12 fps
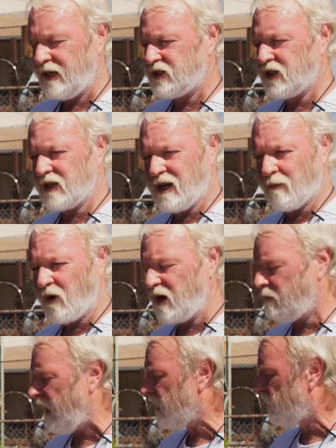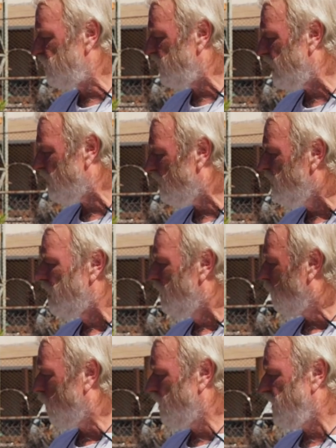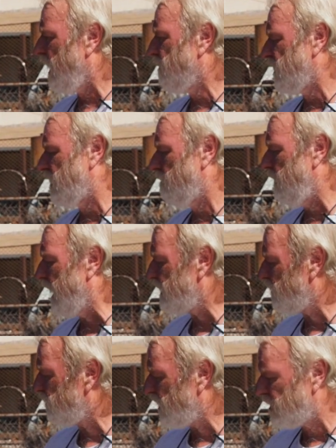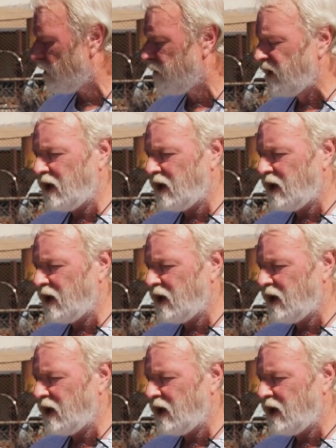it should come right back to center or attempt to come back to center.